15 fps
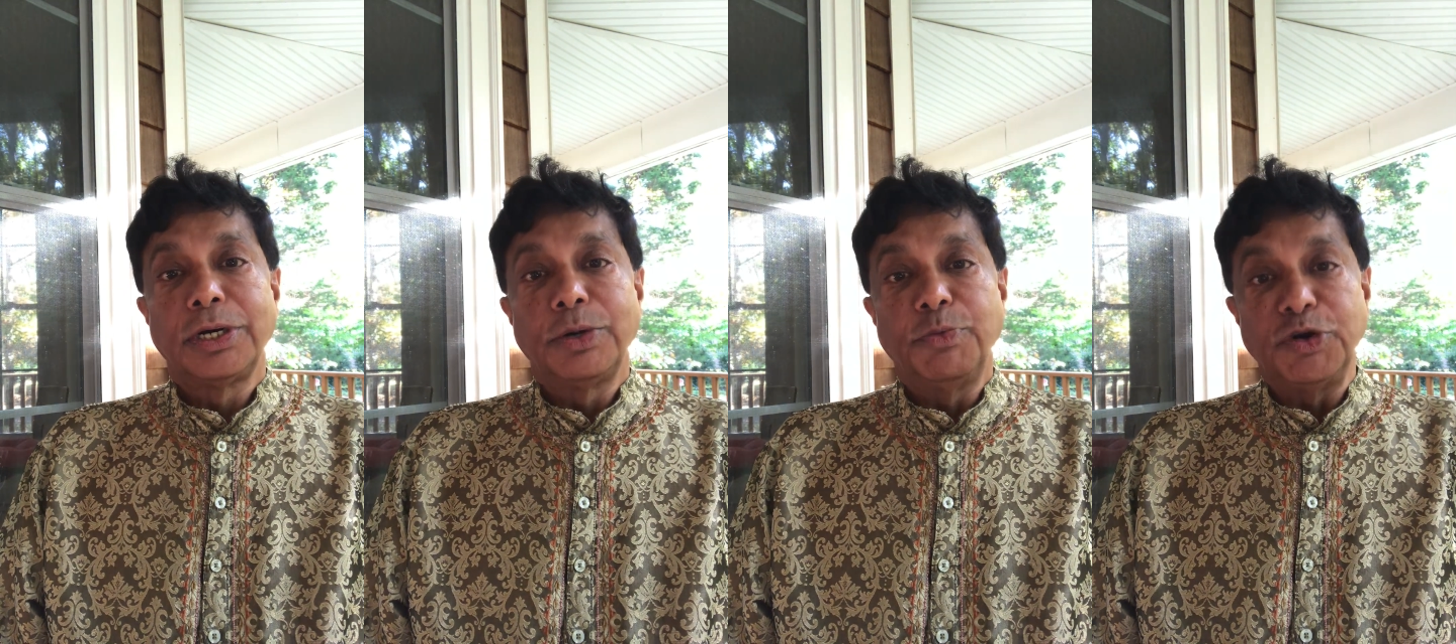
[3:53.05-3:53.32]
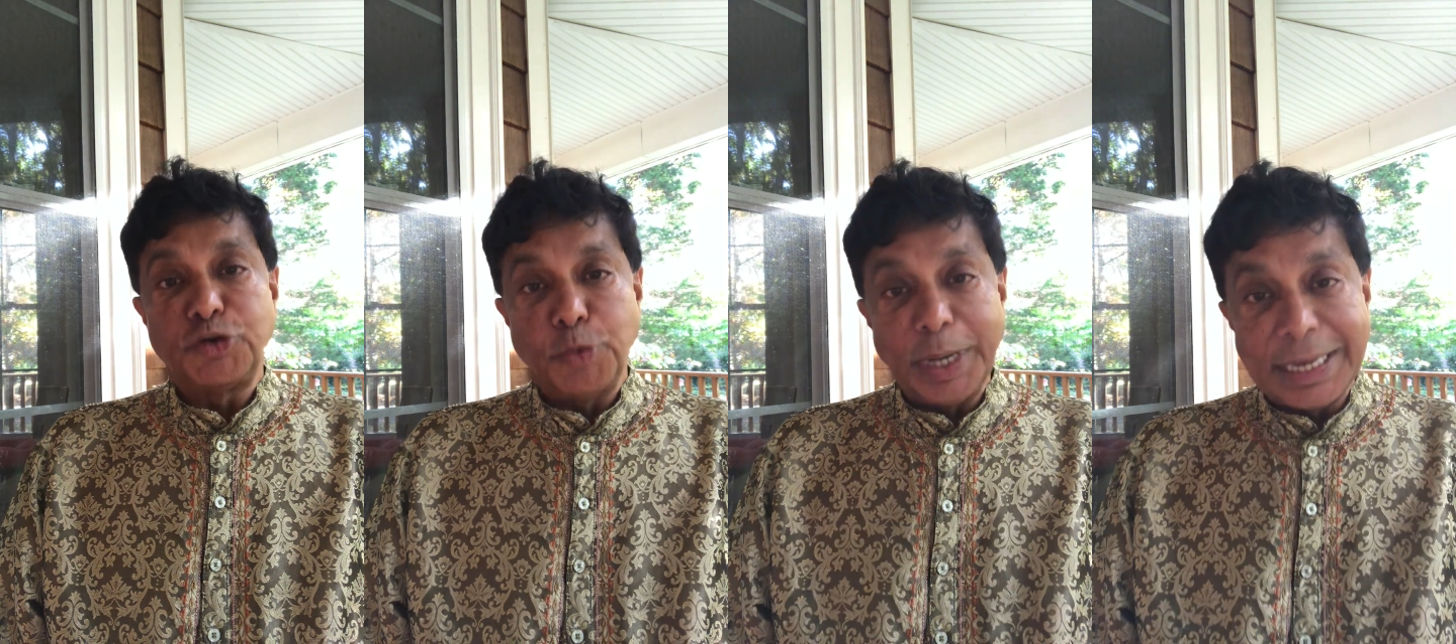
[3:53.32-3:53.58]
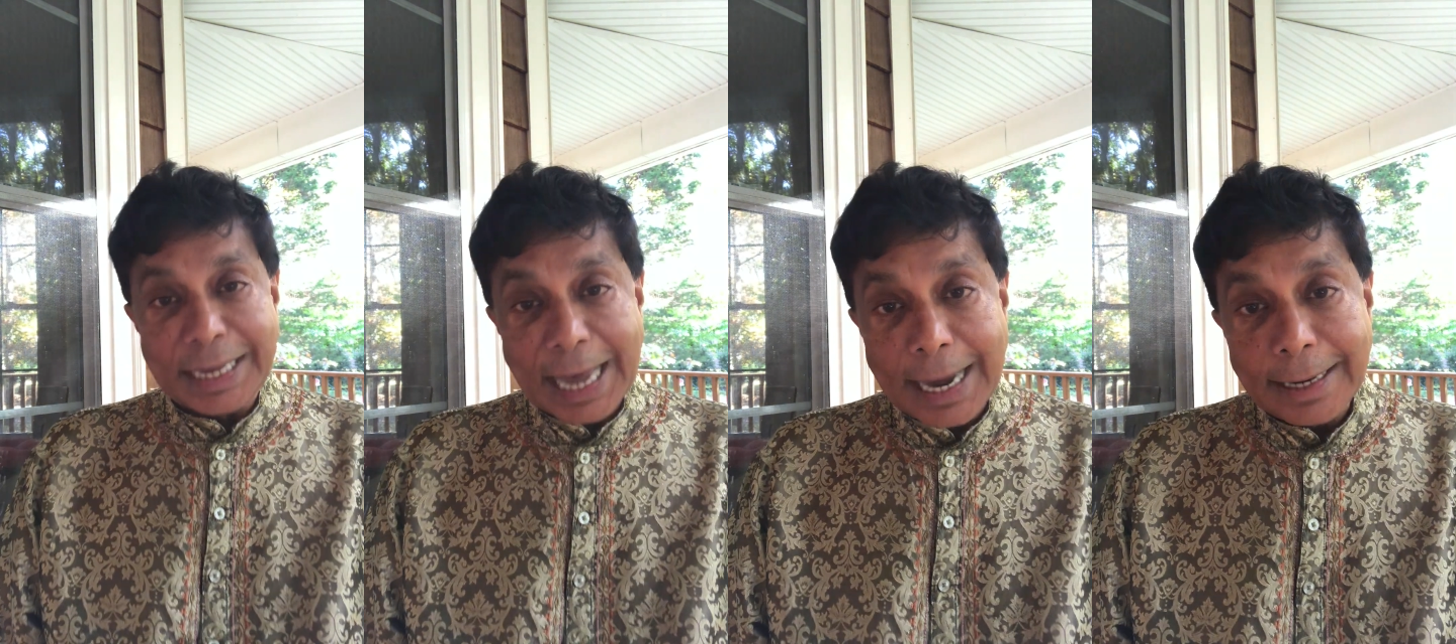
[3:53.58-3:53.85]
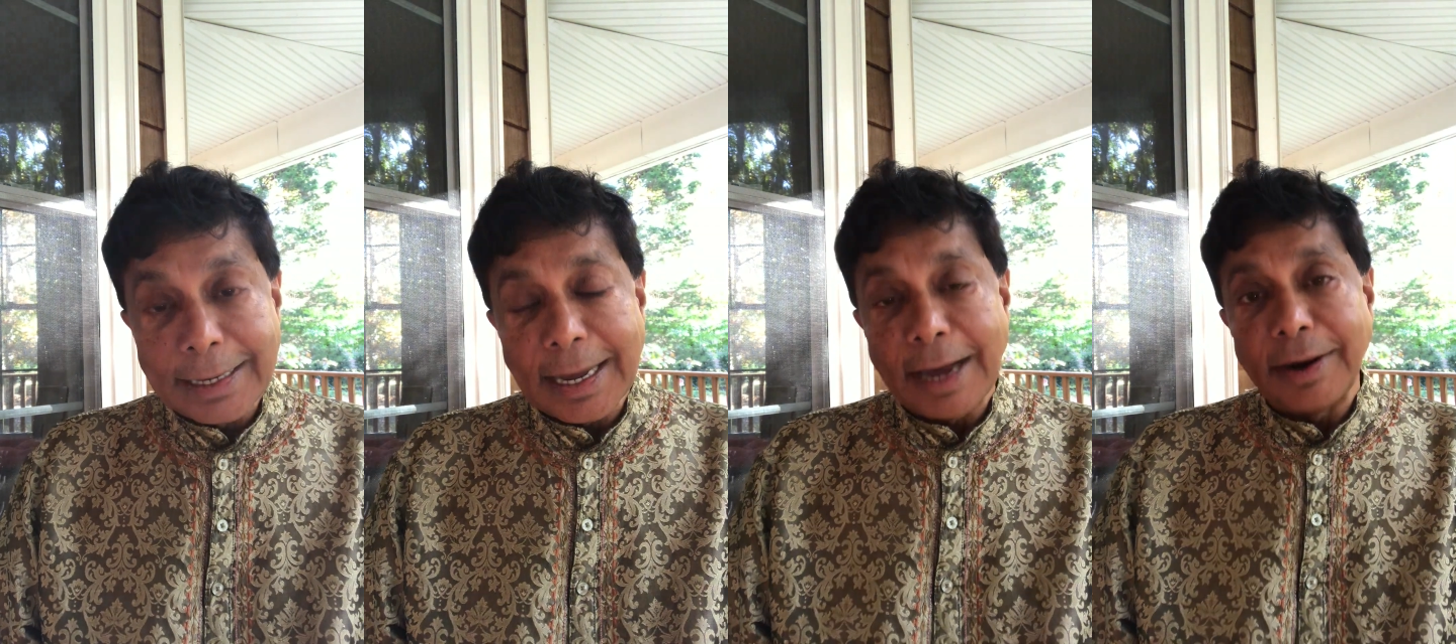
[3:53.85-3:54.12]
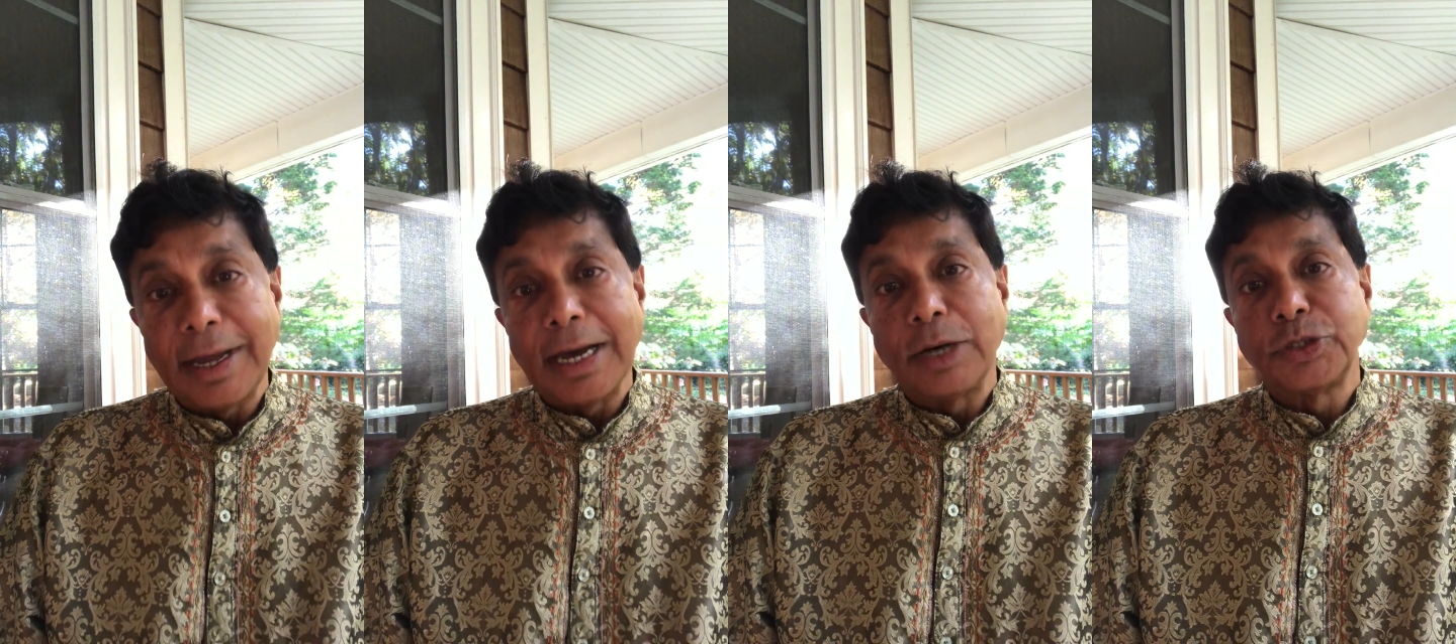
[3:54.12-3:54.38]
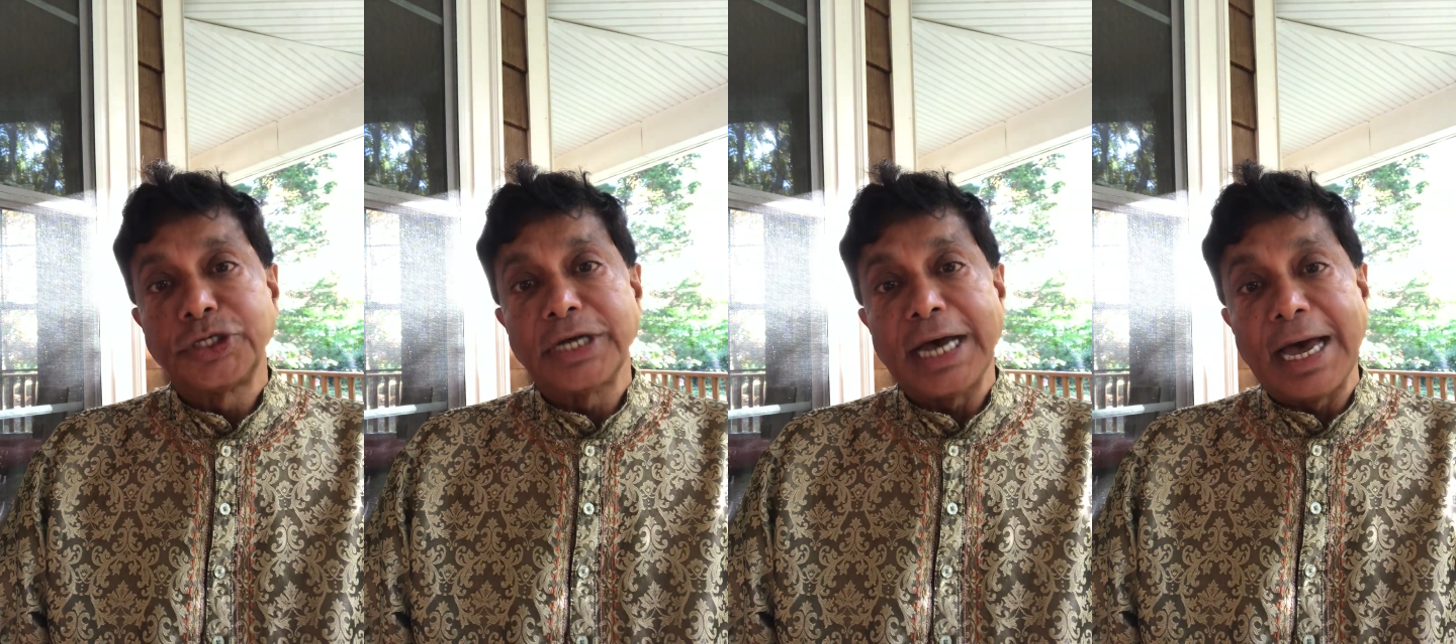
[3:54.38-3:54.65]
which we can carry
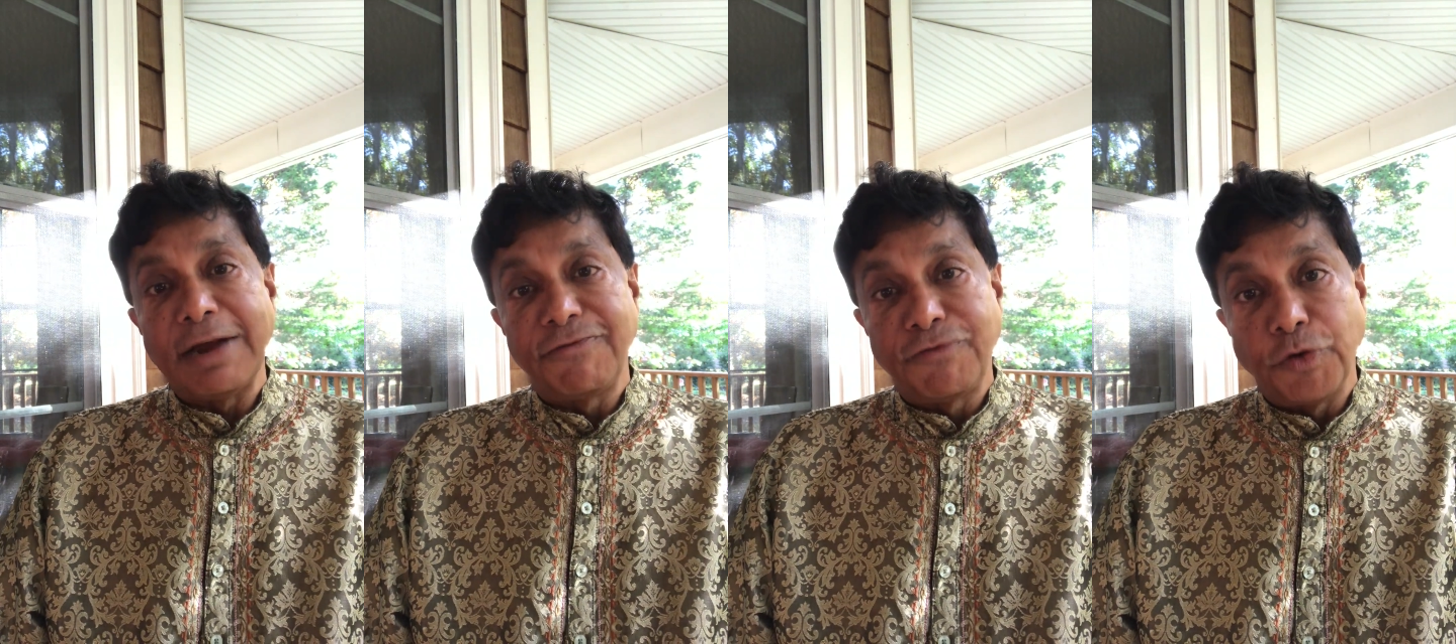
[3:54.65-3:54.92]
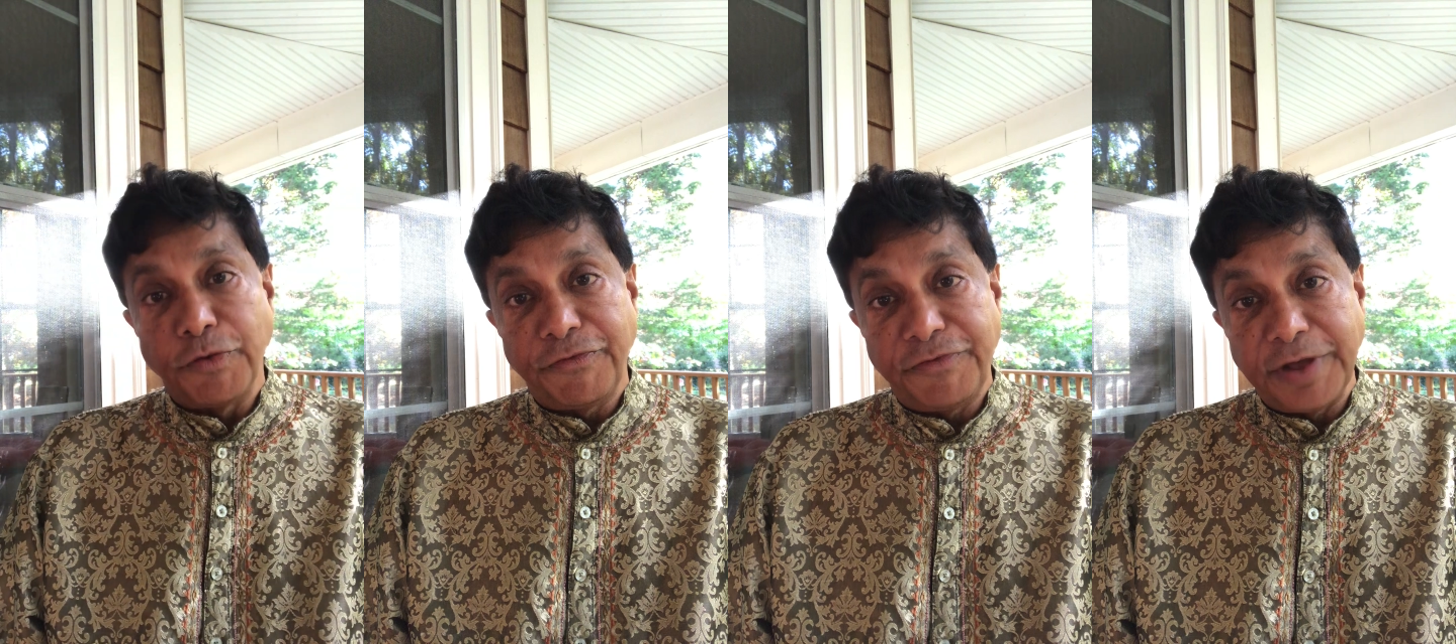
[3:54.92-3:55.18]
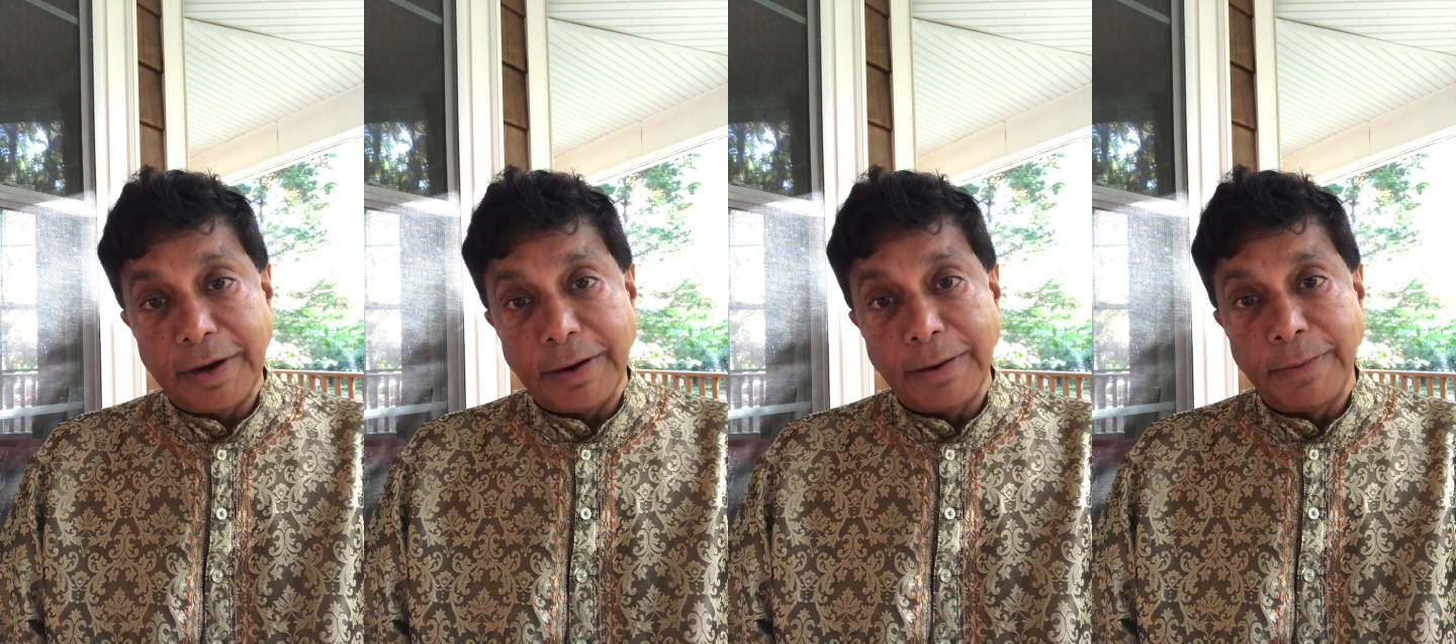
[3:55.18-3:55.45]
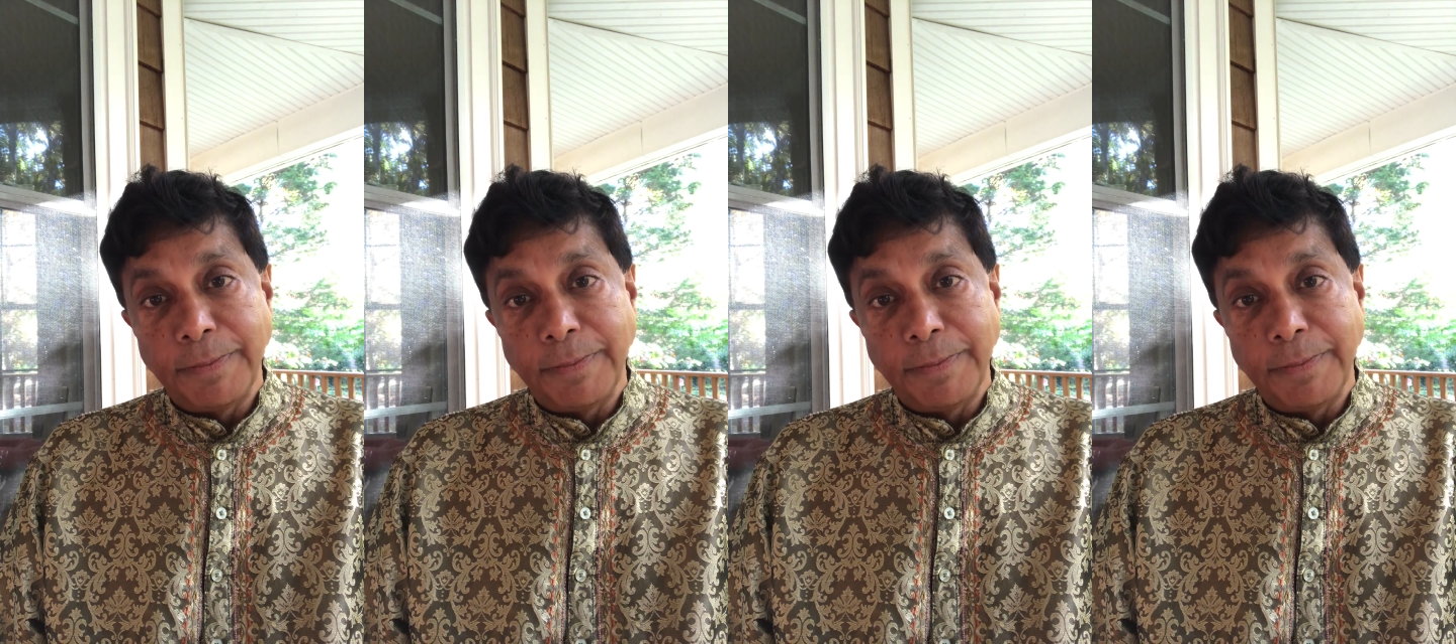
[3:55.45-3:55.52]
out and fulfill